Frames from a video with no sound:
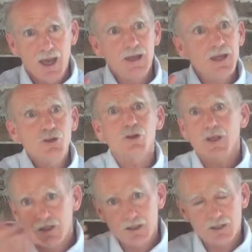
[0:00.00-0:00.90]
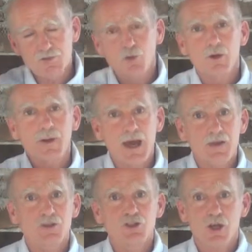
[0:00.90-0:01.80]
And you'll get this
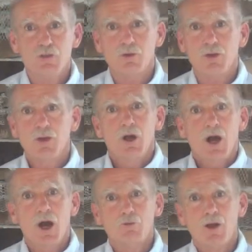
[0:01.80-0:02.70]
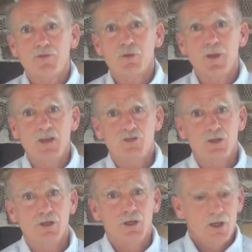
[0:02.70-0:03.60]
format of a general
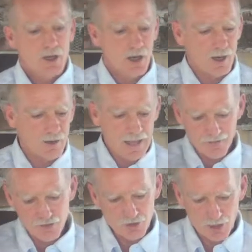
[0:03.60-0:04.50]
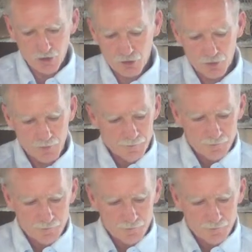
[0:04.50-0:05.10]
Reformation evangelical